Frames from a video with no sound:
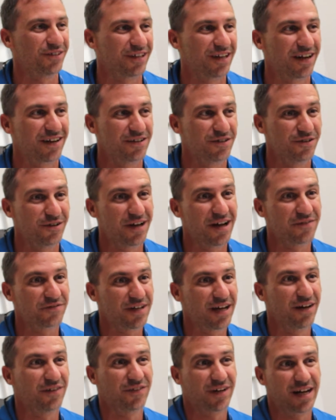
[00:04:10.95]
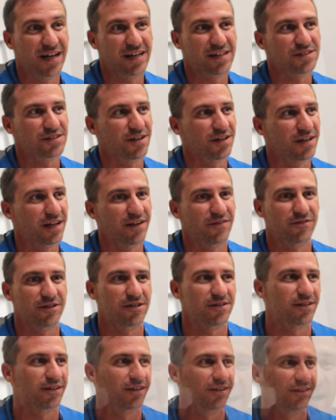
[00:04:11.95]
You have to have eyes on
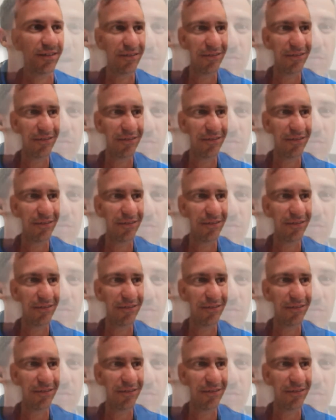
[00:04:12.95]
everything.